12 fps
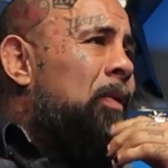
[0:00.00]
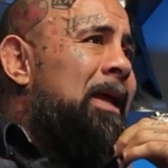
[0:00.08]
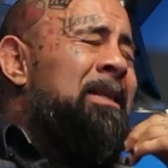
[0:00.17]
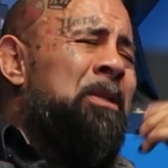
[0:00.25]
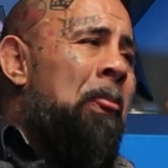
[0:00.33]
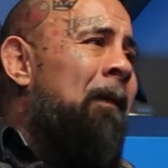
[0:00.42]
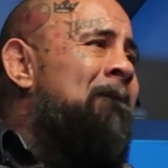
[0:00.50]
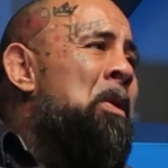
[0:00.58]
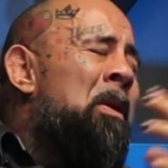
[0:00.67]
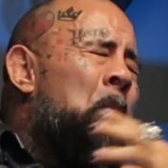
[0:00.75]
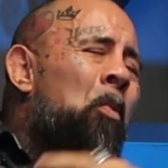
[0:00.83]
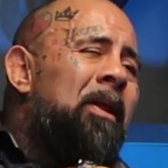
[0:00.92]
That he's look,
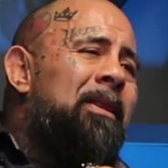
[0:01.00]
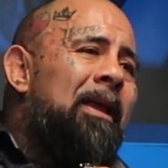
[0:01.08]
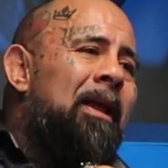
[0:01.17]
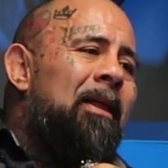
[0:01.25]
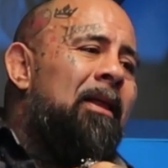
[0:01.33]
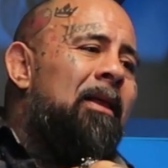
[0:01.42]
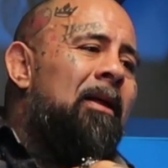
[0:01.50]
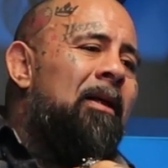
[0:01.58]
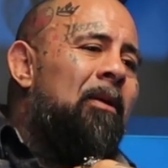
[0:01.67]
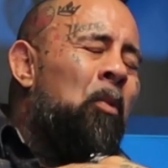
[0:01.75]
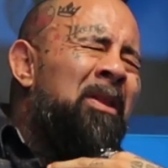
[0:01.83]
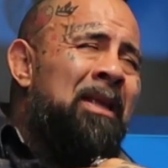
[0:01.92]
one thing
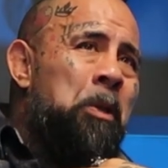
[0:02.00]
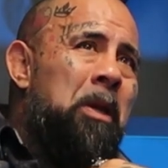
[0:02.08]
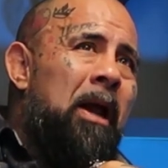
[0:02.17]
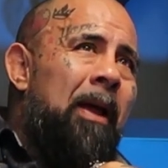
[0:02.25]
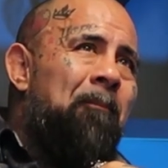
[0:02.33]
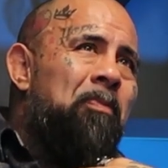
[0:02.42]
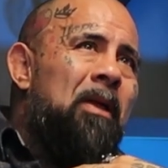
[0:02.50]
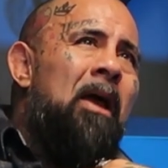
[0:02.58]
that